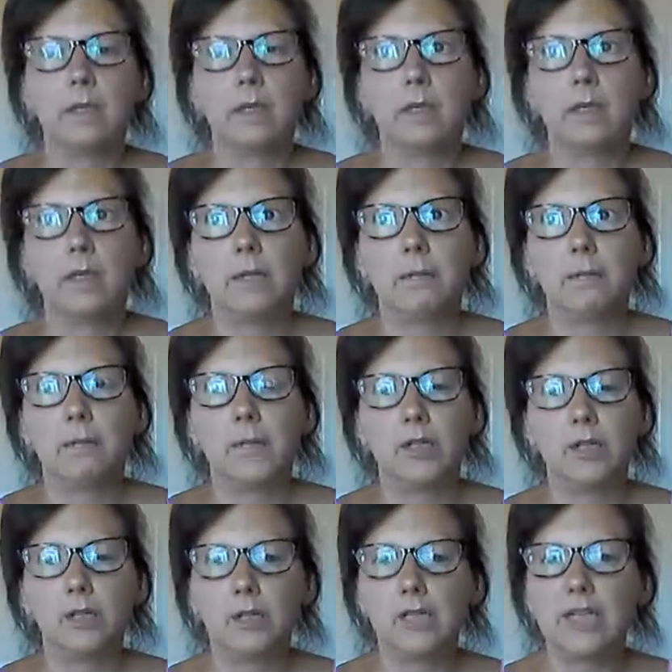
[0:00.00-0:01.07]

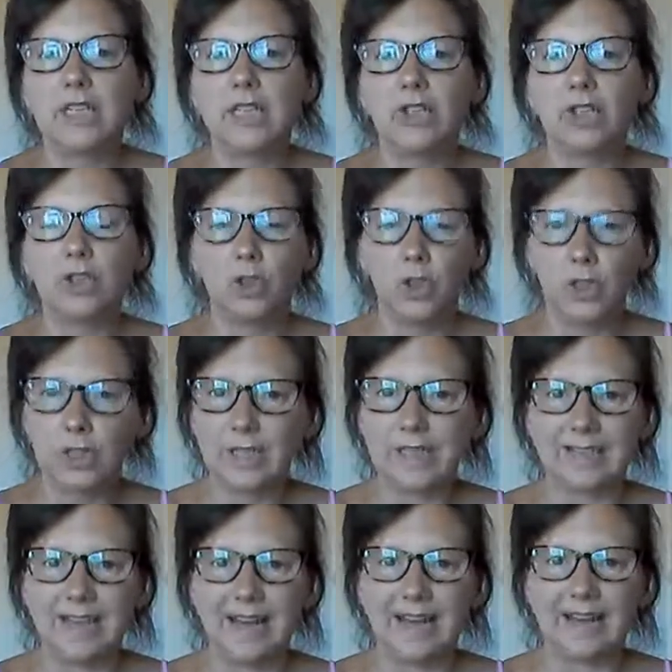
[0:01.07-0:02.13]
And so you need to just look
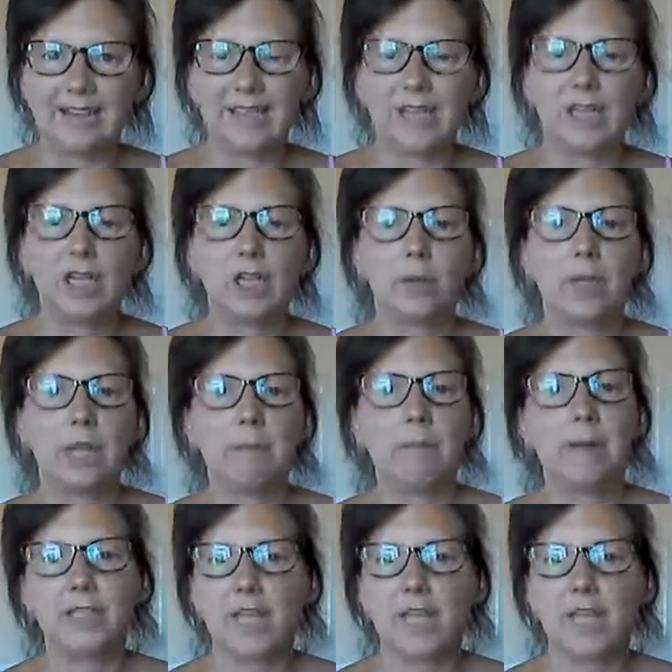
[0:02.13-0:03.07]
at that and think, okay,